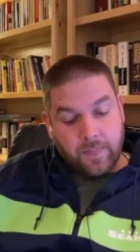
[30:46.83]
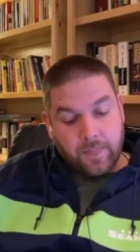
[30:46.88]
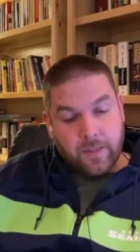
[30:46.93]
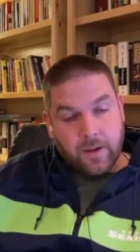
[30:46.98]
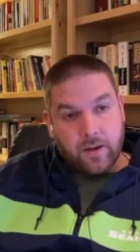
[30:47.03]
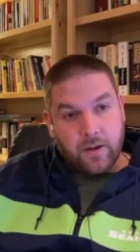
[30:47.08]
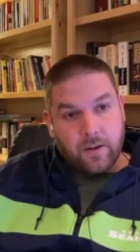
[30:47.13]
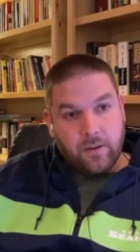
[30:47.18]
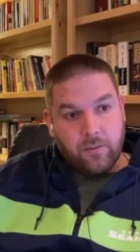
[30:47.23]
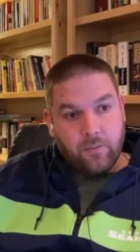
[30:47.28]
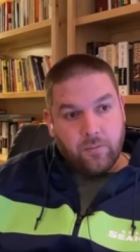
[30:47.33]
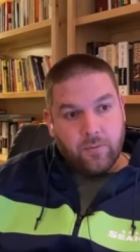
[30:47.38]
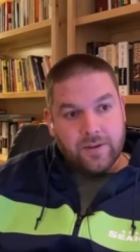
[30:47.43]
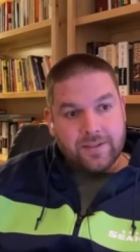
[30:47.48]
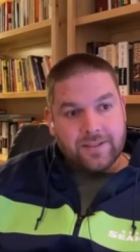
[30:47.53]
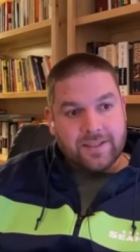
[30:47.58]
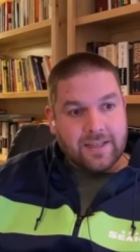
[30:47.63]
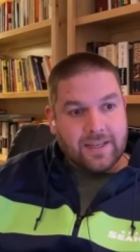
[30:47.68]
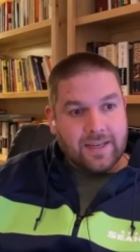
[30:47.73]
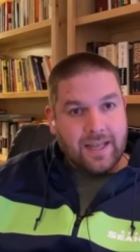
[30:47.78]
the
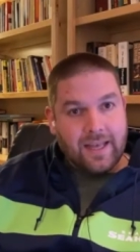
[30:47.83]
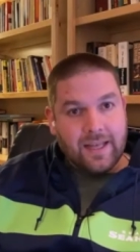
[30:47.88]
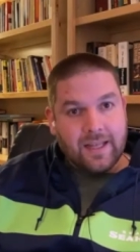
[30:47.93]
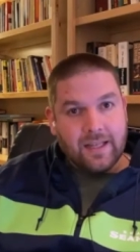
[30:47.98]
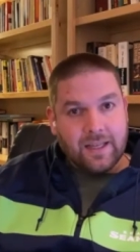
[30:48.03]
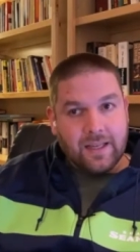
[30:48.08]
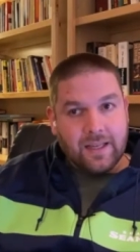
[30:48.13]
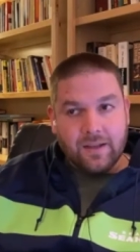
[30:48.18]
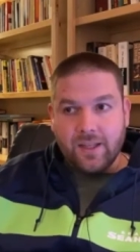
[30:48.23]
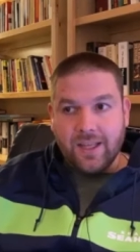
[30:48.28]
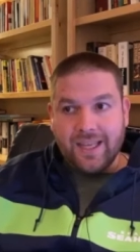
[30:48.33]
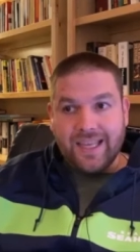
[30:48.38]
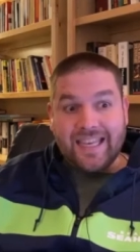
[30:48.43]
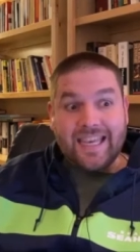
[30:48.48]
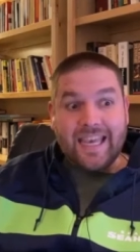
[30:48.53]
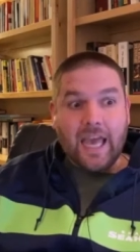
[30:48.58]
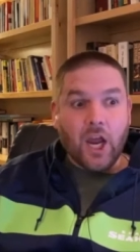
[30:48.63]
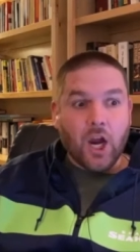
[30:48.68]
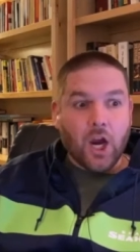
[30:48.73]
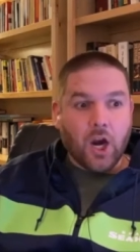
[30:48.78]
resident alien, the
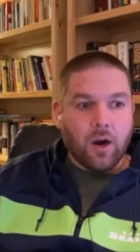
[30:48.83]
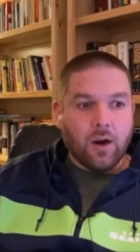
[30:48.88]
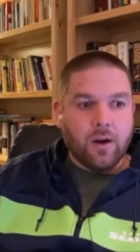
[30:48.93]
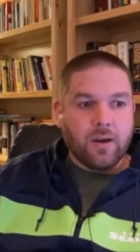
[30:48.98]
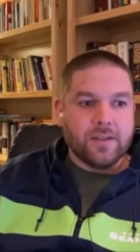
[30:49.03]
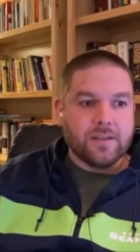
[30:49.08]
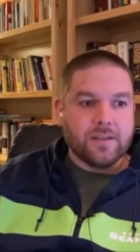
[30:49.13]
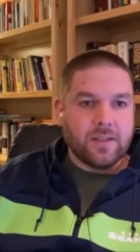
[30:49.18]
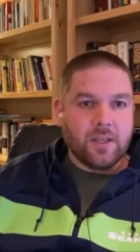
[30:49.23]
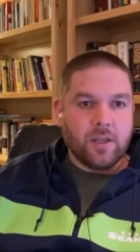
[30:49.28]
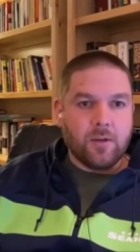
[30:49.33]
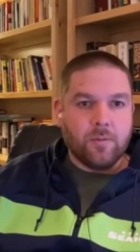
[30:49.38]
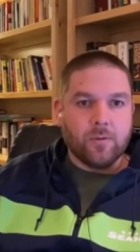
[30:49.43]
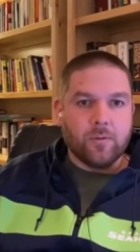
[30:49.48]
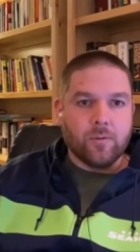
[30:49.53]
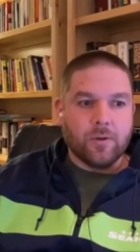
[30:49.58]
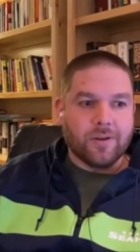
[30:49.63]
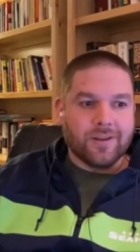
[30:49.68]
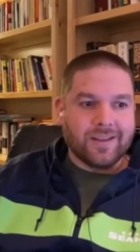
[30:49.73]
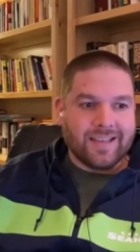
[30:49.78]
ger is the Hebrew
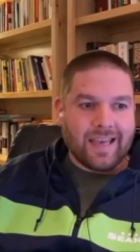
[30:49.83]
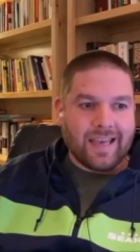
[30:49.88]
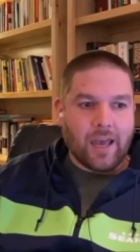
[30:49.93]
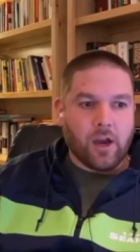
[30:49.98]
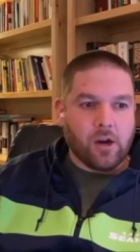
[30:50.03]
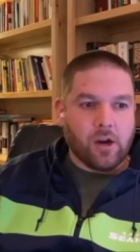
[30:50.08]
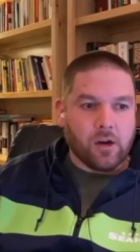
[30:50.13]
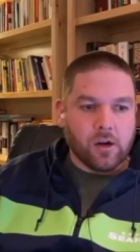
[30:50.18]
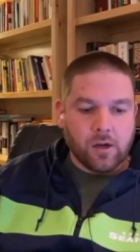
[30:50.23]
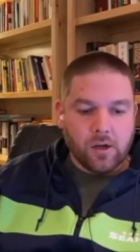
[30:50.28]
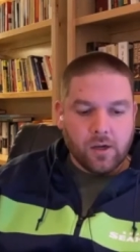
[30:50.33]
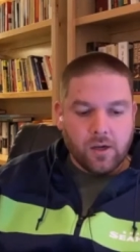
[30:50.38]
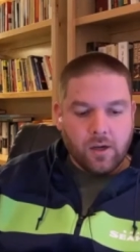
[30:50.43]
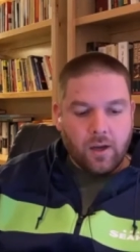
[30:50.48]
word ger.